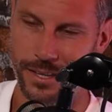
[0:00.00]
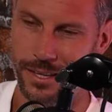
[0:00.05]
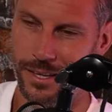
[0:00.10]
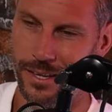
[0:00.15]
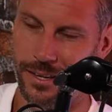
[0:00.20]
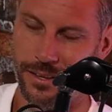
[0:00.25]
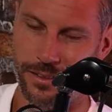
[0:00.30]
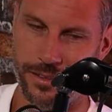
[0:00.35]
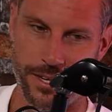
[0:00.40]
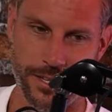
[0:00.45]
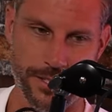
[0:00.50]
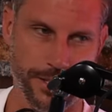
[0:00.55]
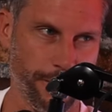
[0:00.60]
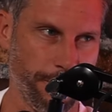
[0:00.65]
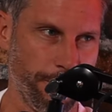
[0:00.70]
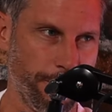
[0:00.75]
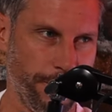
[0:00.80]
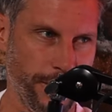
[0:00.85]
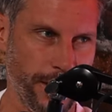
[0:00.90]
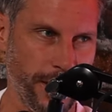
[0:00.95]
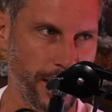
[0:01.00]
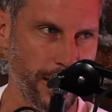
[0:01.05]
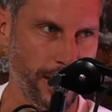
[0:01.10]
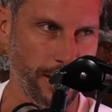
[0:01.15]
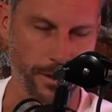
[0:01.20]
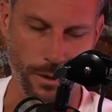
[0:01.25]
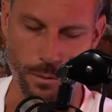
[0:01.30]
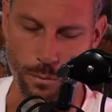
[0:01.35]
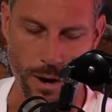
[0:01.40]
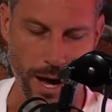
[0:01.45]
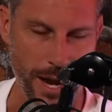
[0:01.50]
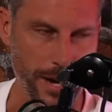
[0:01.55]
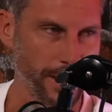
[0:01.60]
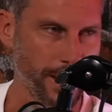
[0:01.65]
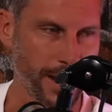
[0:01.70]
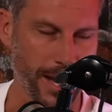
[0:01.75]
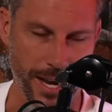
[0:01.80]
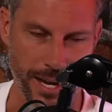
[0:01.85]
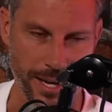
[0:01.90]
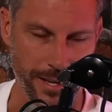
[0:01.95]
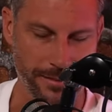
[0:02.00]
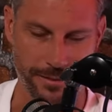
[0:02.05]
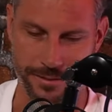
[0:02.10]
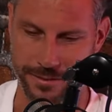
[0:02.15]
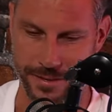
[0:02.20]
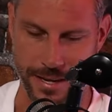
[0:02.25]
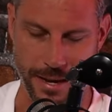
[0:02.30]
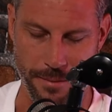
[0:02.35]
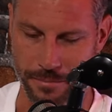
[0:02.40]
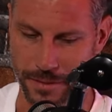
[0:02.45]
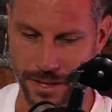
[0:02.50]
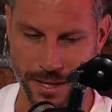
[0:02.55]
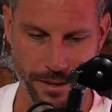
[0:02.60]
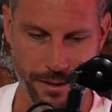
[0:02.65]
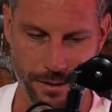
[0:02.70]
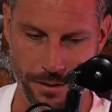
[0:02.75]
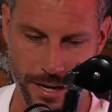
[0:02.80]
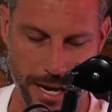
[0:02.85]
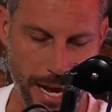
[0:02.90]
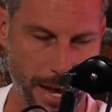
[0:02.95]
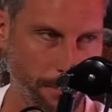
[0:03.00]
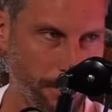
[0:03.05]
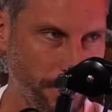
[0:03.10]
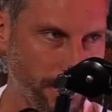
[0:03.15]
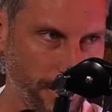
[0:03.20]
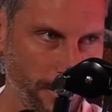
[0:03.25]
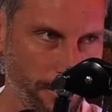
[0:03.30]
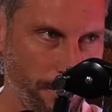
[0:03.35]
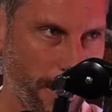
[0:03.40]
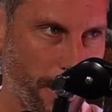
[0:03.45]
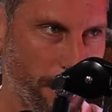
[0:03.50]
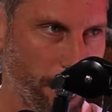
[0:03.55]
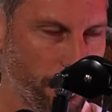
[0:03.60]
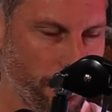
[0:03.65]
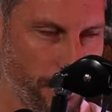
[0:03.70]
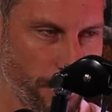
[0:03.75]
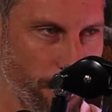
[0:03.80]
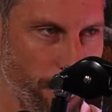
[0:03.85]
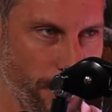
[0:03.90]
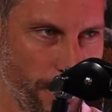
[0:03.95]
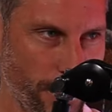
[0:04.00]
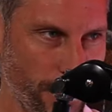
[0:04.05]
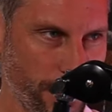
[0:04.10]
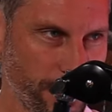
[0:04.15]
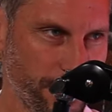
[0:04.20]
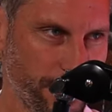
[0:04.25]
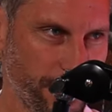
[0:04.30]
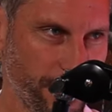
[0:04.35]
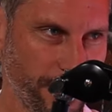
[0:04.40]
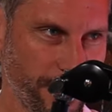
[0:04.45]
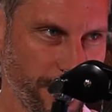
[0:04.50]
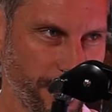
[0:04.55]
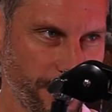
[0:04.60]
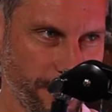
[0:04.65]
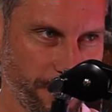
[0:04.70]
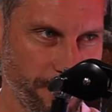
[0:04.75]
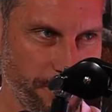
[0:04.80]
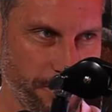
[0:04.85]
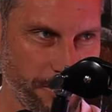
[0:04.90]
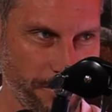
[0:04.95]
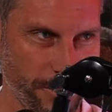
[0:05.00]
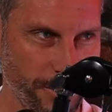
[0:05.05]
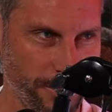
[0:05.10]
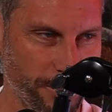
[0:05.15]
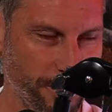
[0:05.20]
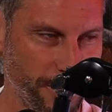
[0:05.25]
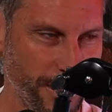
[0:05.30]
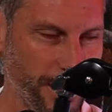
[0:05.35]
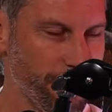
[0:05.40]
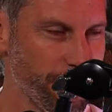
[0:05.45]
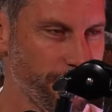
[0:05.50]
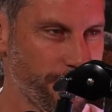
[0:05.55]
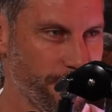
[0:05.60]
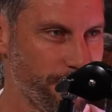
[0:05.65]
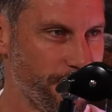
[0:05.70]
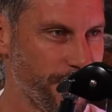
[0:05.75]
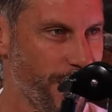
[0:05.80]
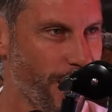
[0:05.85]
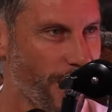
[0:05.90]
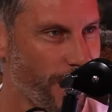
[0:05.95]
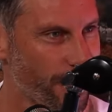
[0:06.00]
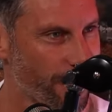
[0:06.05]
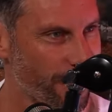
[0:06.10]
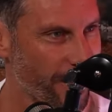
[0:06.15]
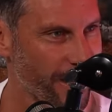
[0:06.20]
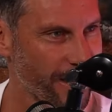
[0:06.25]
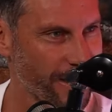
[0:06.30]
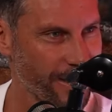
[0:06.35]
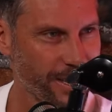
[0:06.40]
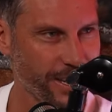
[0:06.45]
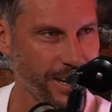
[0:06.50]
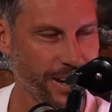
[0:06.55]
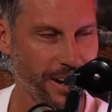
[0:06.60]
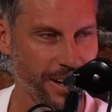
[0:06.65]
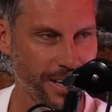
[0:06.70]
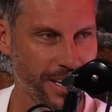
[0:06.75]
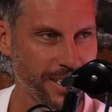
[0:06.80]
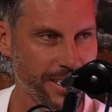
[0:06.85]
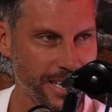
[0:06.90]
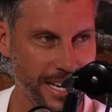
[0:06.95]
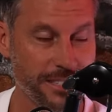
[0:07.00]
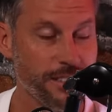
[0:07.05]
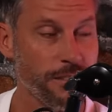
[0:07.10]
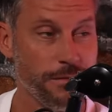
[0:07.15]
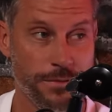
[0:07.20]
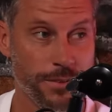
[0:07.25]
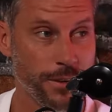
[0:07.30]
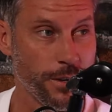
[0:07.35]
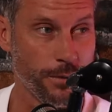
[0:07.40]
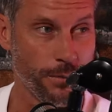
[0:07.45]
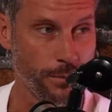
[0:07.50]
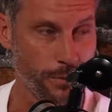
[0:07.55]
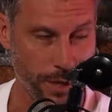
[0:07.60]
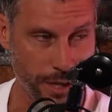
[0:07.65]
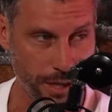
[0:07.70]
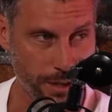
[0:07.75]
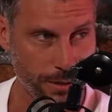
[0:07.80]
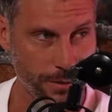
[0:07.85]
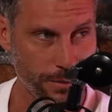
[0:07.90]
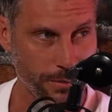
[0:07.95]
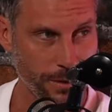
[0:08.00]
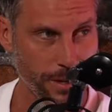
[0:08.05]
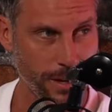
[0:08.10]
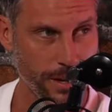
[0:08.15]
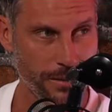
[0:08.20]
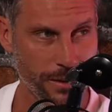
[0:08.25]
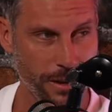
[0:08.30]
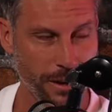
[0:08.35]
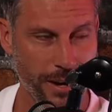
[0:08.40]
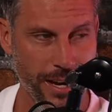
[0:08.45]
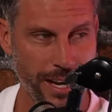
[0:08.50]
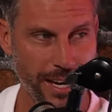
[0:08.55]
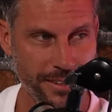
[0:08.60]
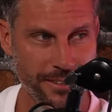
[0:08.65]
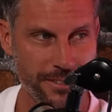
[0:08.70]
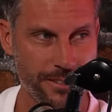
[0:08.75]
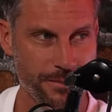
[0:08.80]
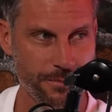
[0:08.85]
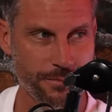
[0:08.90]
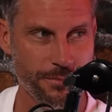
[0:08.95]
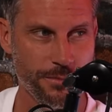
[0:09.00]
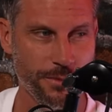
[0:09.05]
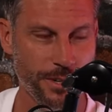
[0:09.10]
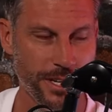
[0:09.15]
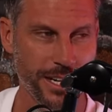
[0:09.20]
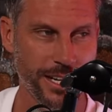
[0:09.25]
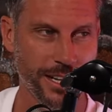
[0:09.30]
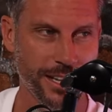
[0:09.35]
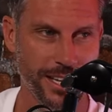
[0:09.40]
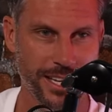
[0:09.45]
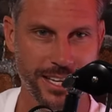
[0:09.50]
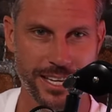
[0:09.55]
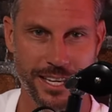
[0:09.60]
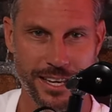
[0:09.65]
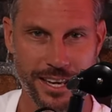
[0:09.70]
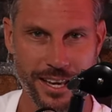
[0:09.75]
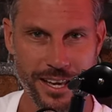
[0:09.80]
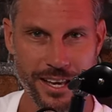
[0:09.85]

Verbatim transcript: Yeah, there's a fear that one day something could happen, the bubble could burst and the, the dream could be over. You know, like it doesn't feel real. I, I had some really...